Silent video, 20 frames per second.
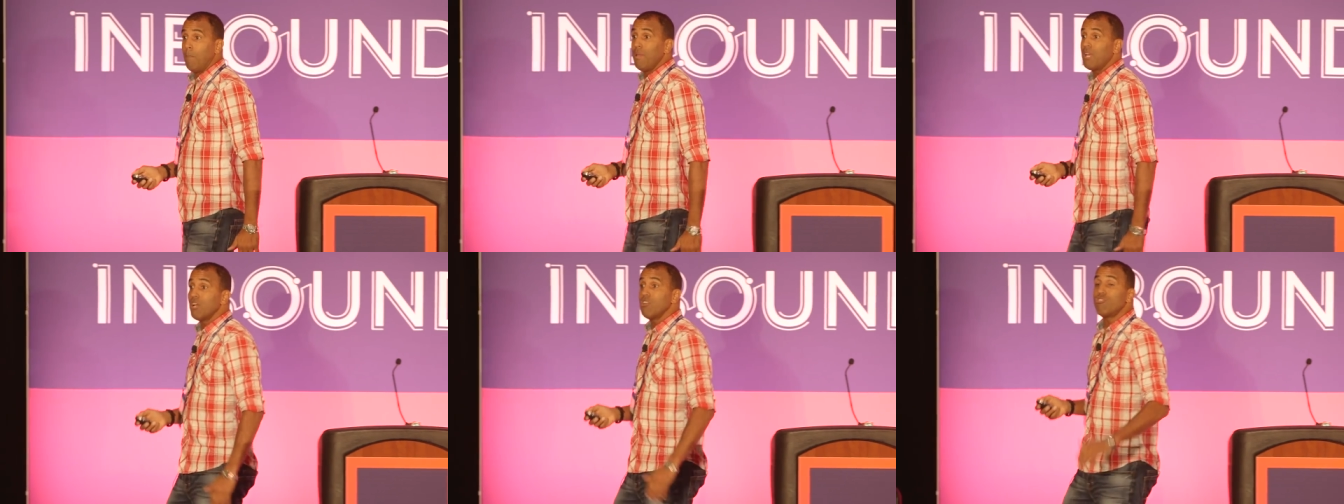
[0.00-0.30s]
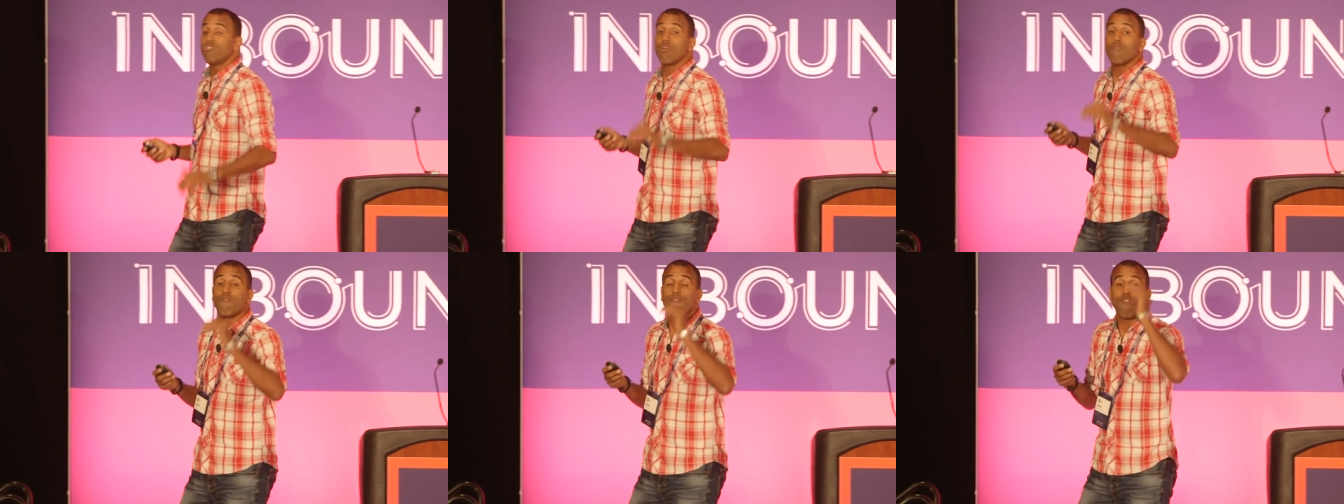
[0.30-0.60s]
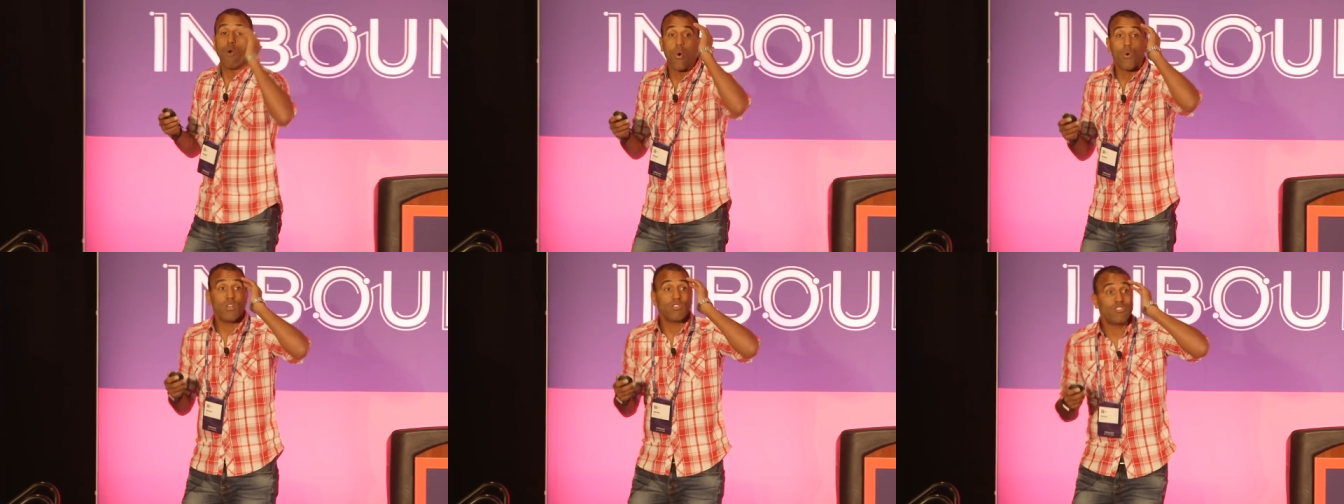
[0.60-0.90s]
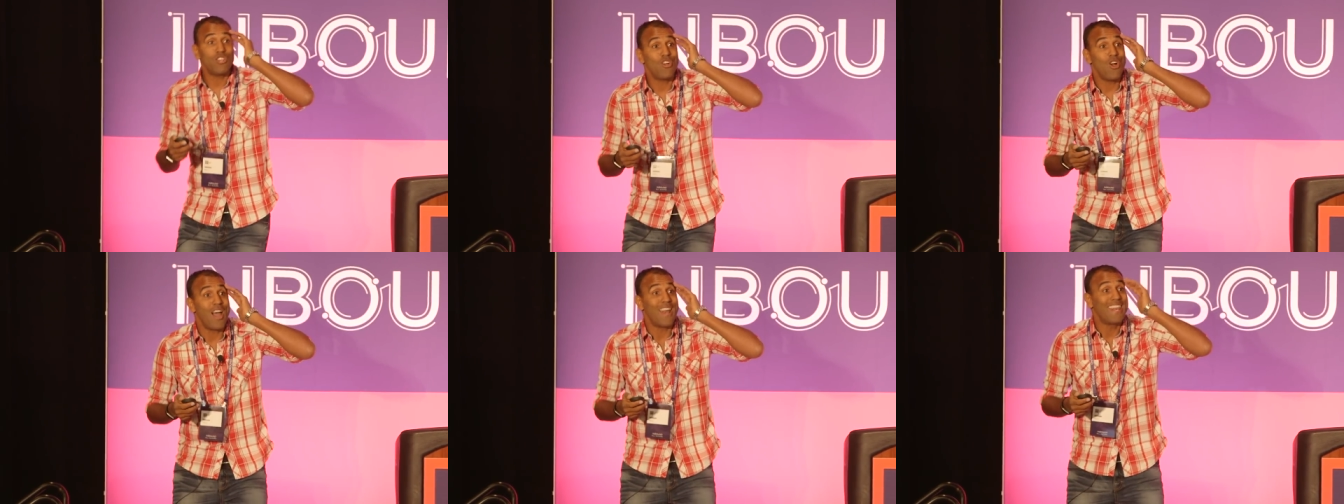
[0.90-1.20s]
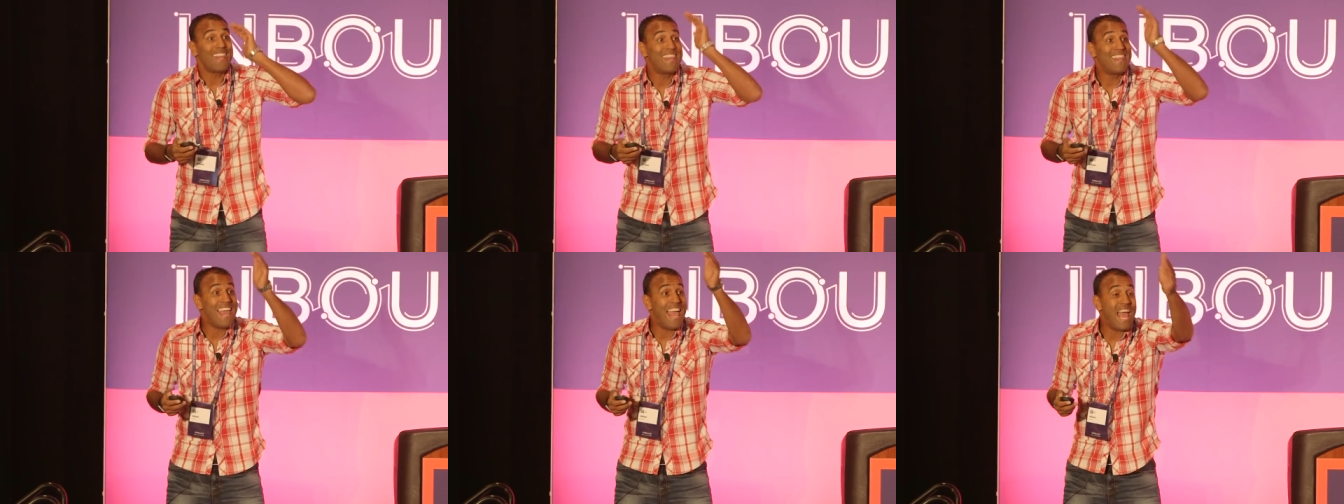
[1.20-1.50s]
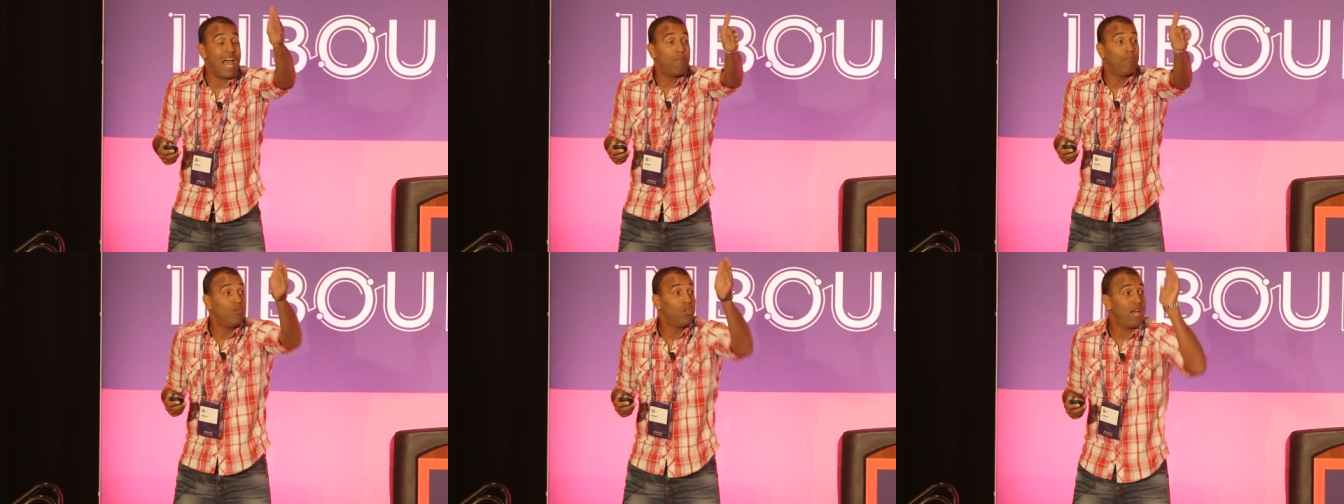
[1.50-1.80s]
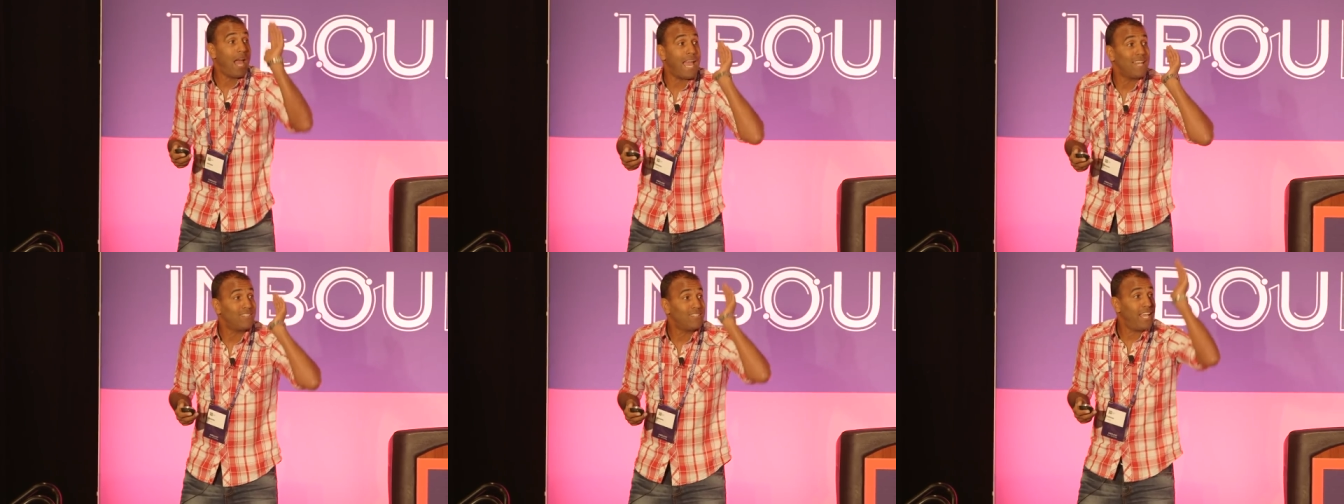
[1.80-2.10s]
Because you're focusing on them. You
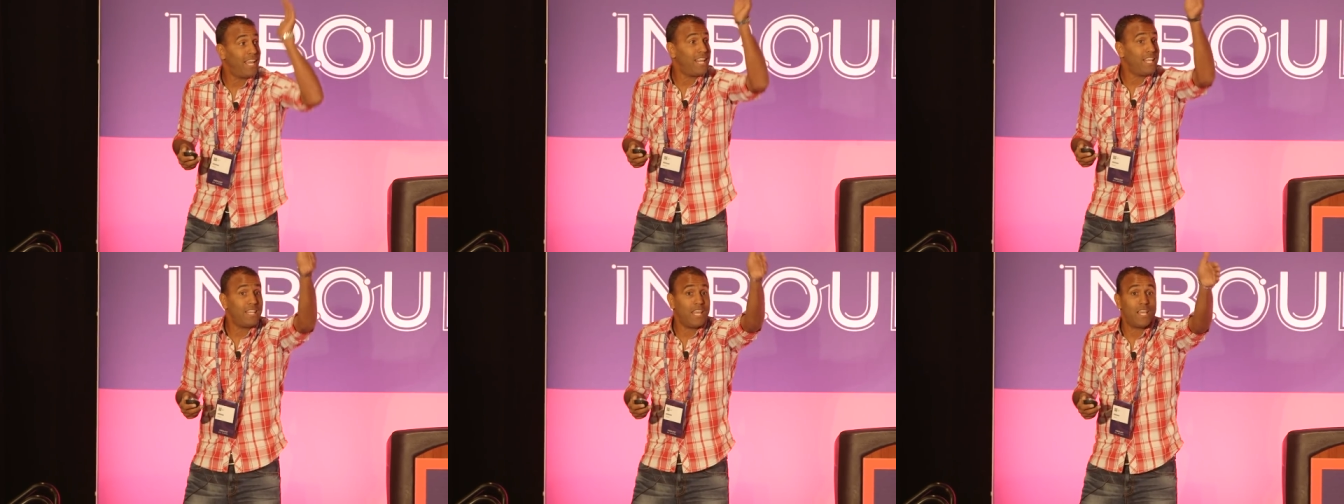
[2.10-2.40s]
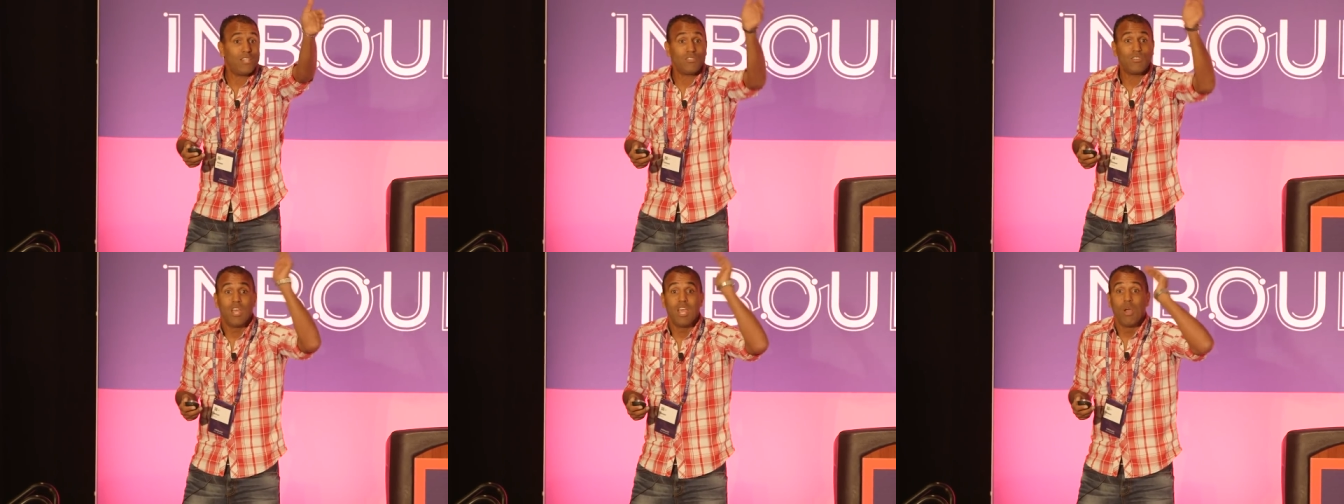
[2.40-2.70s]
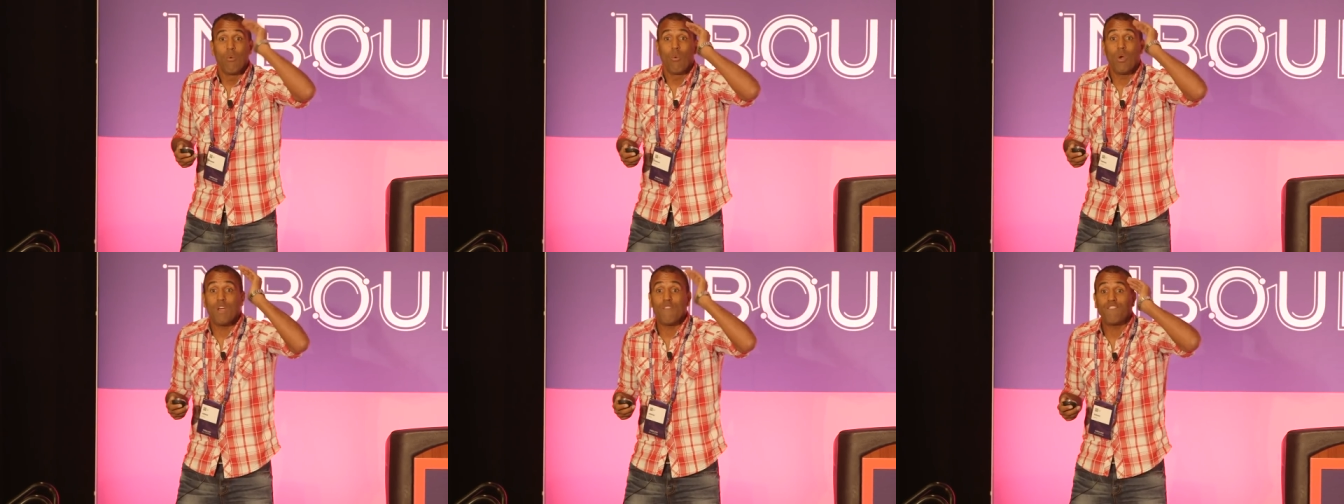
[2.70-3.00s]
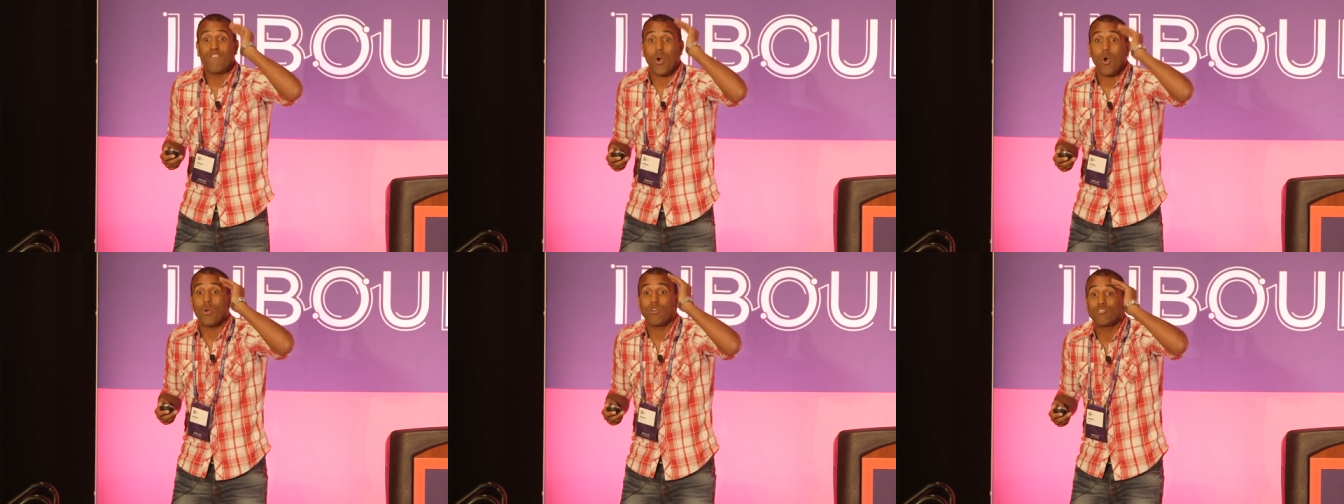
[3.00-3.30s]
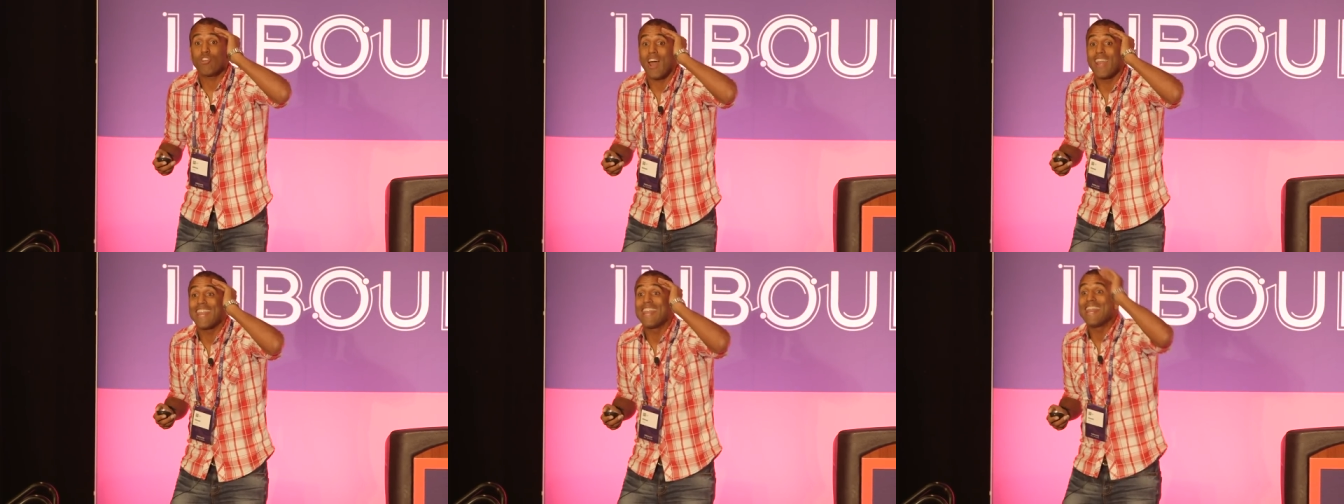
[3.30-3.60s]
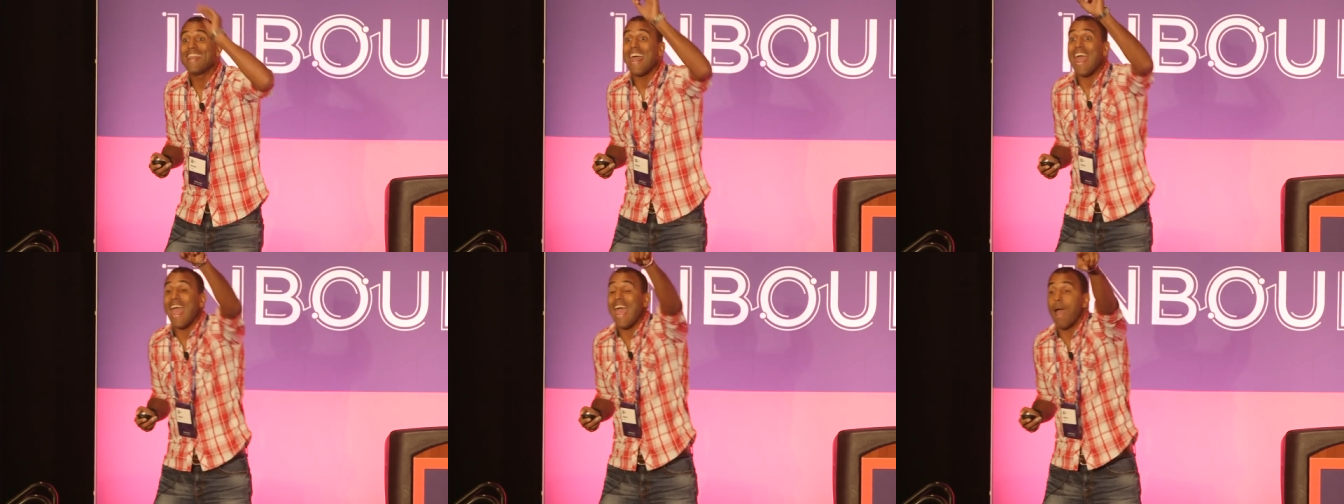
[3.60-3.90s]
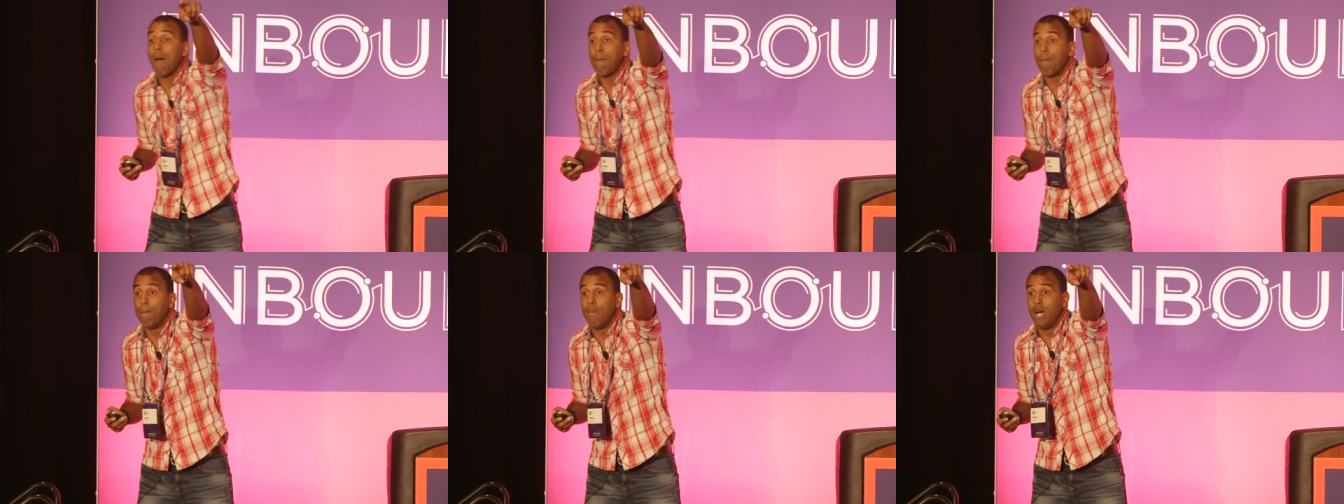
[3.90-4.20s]
guys getting this? We're focused on
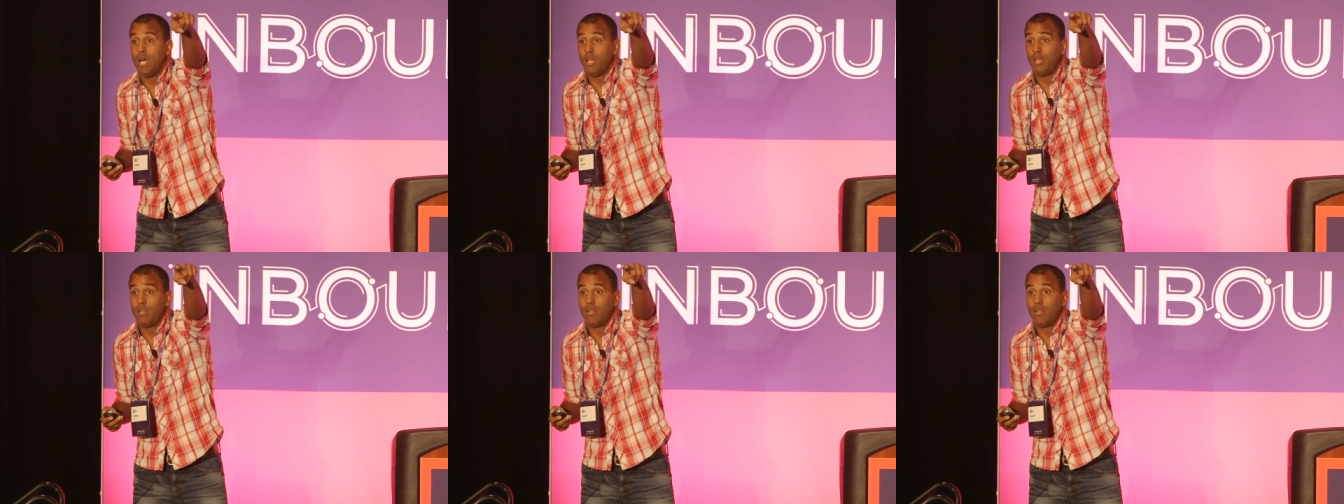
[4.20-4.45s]
them.